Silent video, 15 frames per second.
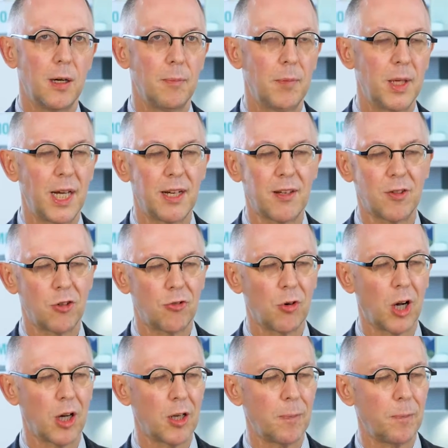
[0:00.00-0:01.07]
but that's a
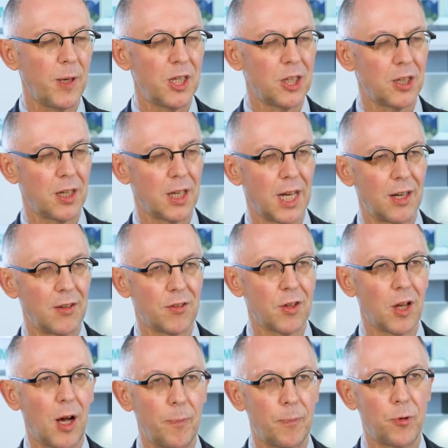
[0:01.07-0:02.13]
drug the patient can
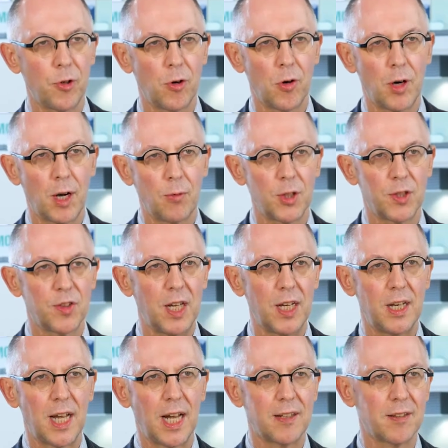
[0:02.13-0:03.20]
stop. So I would
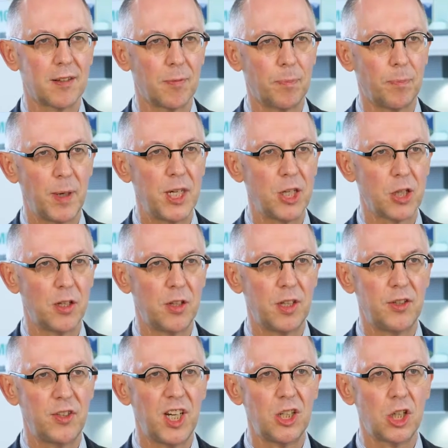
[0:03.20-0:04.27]
say that's a patient
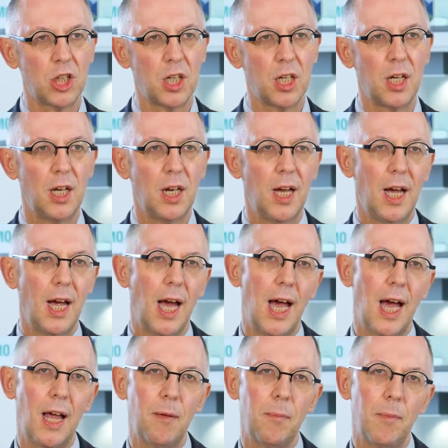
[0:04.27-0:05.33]
decision
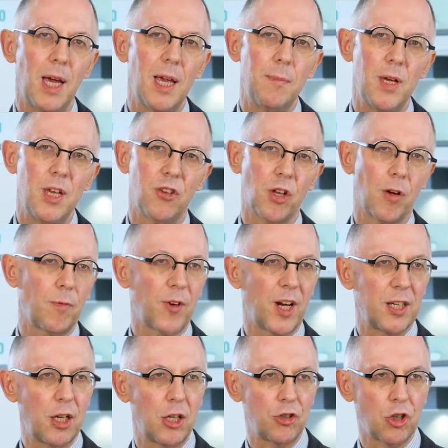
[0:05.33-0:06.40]
and maybe some
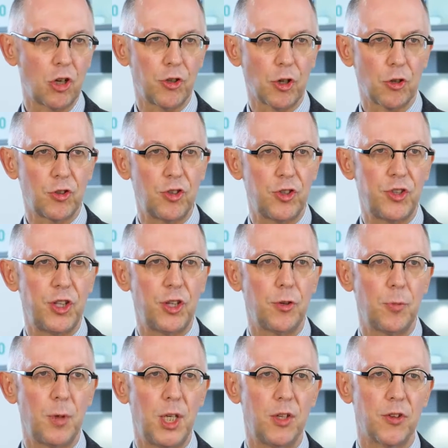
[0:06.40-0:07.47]
financial toxicity to be